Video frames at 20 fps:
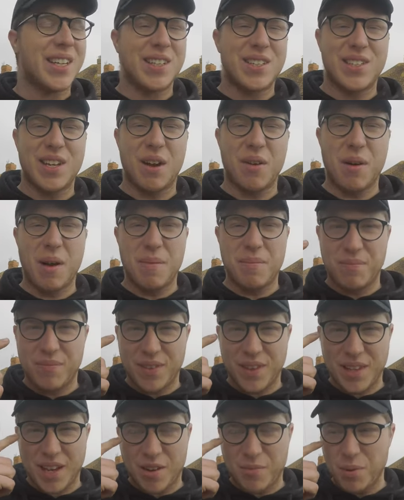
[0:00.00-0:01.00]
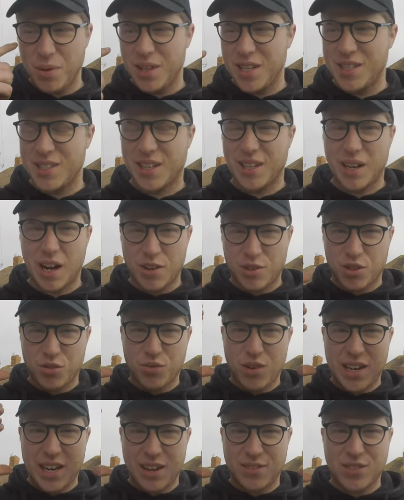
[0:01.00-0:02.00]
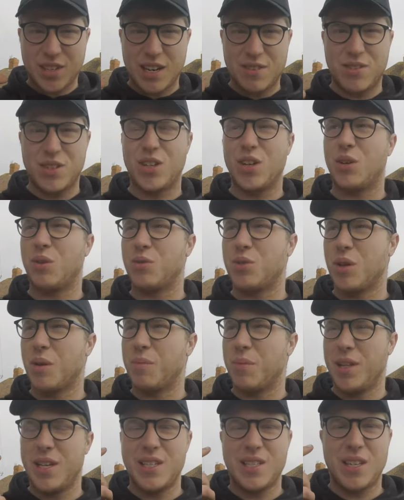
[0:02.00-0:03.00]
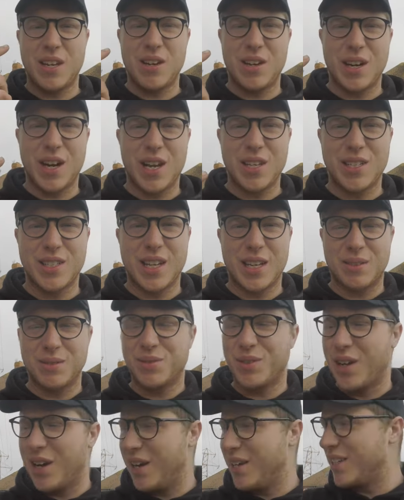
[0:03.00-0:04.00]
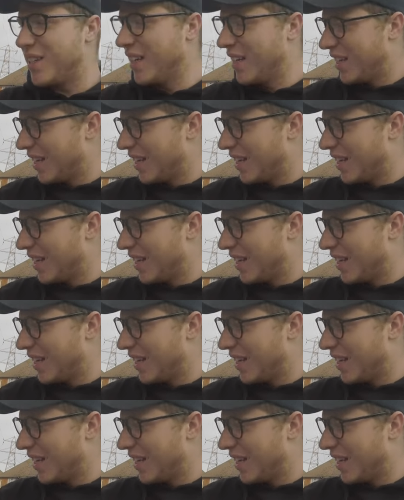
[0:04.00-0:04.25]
So um, I put these, I should really have safety goggles on, but these are the only glasses I can find.